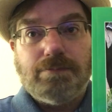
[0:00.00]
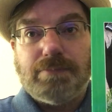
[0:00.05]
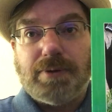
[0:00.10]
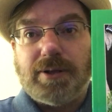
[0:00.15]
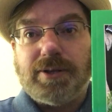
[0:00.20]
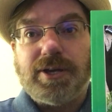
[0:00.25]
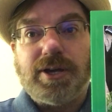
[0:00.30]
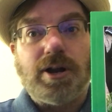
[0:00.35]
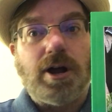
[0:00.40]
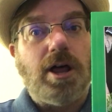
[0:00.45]

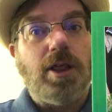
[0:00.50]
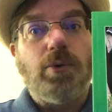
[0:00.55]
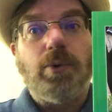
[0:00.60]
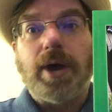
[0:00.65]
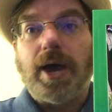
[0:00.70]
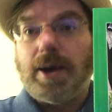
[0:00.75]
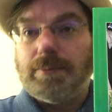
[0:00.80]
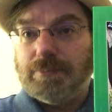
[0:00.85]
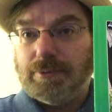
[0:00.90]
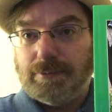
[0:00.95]
building it all the
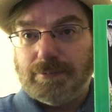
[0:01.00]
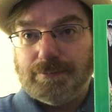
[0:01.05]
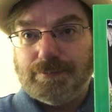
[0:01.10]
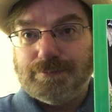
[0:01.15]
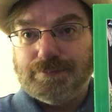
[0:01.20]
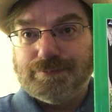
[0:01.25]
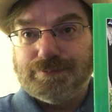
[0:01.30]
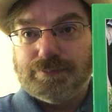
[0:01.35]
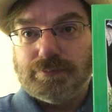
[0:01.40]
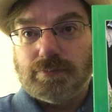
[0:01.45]
way up.
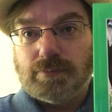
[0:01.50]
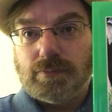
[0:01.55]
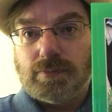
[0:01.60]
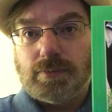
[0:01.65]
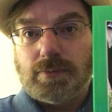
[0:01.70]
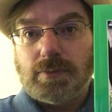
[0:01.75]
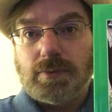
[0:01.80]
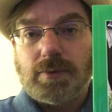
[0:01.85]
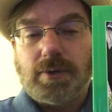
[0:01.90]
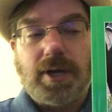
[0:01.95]

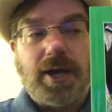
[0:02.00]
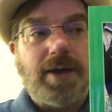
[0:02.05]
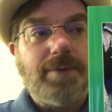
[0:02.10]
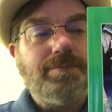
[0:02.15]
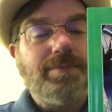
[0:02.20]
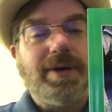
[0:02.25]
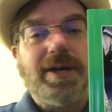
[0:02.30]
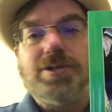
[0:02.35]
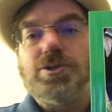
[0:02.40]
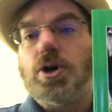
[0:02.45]

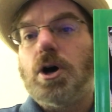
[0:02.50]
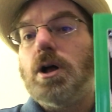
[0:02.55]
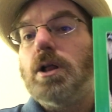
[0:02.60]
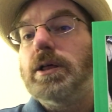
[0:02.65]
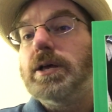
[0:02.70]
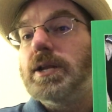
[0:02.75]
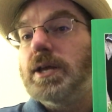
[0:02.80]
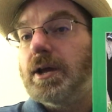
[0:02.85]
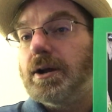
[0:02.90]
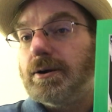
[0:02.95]
Okay, it's
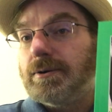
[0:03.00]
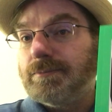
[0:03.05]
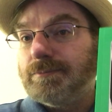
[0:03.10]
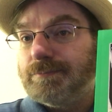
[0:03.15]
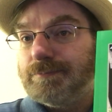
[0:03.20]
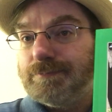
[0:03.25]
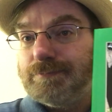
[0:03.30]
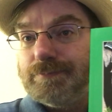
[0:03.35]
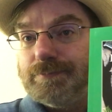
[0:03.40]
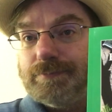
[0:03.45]
all in here.
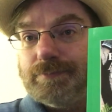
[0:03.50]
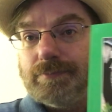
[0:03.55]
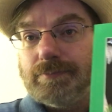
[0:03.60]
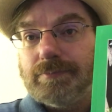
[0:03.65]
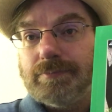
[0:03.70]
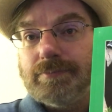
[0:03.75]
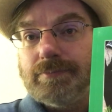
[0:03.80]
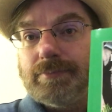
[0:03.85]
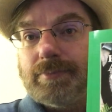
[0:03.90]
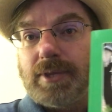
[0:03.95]

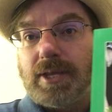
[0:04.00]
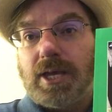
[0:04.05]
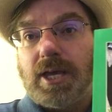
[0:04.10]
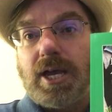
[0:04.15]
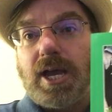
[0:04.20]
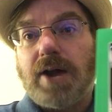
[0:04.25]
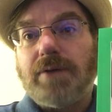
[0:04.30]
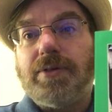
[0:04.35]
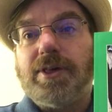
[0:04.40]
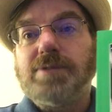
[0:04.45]

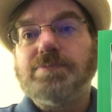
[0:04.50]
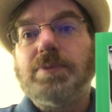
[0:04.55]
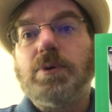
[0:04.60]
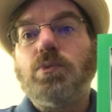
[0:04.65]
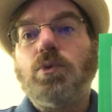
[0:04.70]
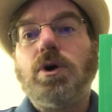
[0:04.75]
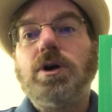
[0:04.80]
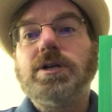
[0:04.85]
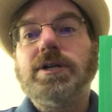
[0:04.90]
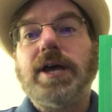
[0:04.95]
Everything's
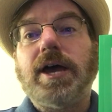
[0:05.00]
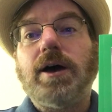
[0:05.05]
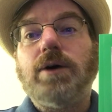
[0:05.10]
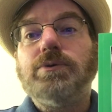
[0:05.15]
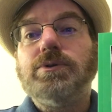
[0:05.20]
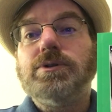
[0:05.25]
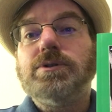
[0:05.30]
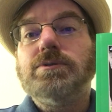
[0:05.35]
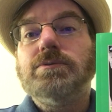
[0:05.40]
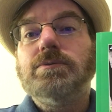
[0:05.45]
been worked
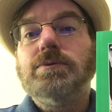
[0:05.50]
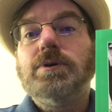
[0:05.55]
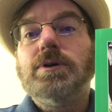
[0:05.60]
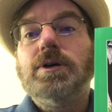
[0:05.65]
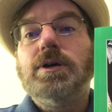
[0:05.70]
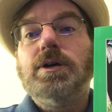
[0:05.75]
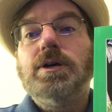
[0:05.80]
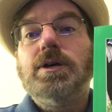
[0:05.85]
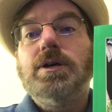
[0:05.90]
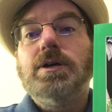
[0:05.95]
out,
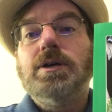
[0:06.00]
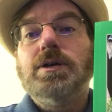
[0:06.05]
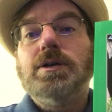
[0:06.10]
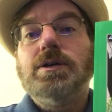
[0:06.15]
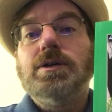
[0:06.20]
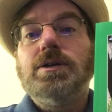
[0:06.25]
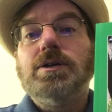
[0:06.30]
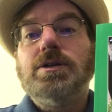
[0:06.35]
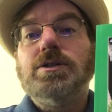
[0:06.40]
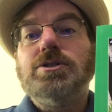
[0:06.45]

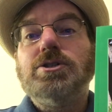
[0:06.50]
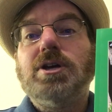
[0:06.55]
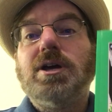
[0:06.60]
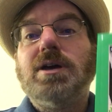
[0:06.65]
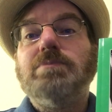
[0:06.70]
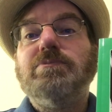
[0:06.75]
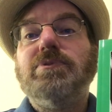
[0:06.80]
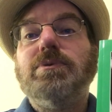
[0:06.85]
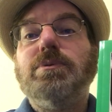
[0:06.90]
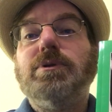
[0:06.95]
so you
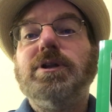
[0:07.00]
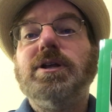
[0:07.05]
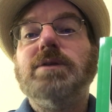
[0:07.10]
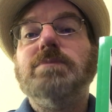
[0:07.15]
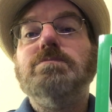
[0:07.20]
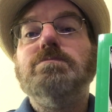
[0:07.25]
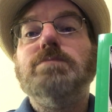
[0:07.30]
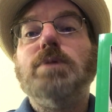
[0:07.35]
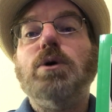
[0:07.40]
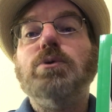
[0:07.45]
can build
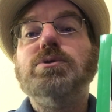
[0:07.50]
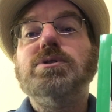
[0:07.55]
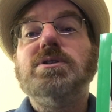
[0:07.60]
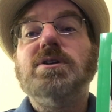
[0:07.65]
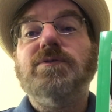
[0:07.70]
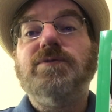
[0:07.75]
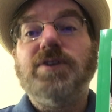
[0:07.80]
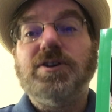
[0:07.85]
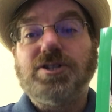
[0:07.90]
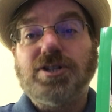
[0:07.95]
it
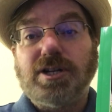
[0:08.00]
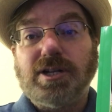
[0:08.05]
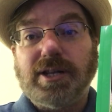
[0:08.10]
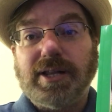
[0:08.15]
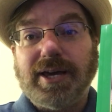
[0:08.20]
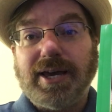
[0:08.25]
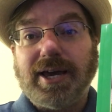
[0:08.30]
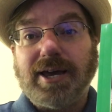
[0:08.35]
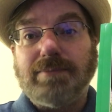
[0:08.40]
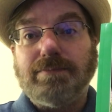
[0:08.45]
most
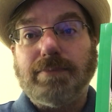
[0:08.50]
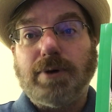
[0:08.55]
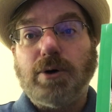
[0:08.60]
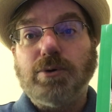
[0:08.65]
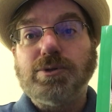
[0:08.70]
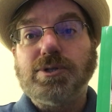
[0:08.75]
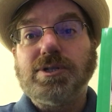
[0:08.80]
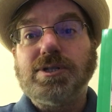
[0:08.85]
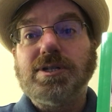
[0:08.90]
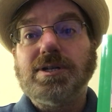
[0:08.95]
efficiently and
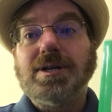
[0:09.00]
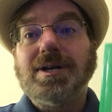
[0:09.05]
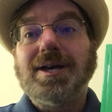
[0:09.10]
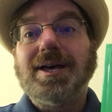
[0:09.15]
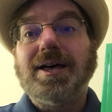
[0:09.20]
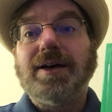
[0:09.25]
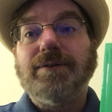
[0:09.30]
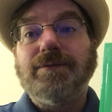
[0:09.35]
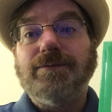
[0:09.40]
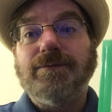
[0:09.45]
most
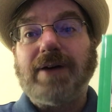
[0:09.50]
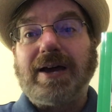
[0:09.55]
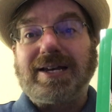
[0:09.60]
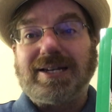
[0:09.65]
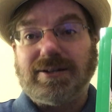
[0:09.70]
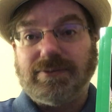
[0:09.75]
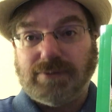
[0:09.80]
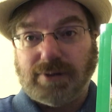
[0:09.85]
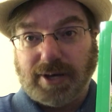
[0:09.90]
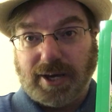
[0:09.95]

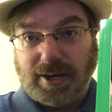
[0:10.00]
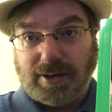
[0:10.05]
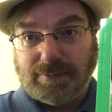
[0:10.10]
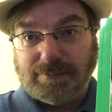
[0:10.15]
effectively.